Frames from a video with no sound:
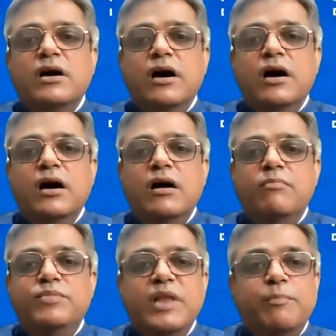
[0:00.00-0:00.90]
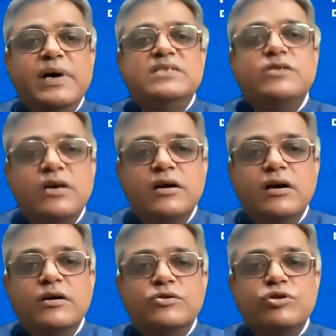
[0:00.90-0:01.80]
the best
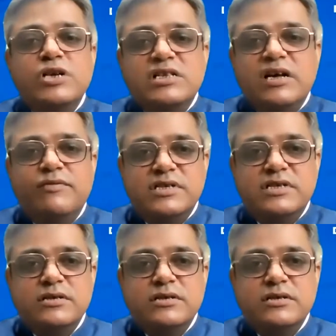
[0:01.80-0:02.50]
social service.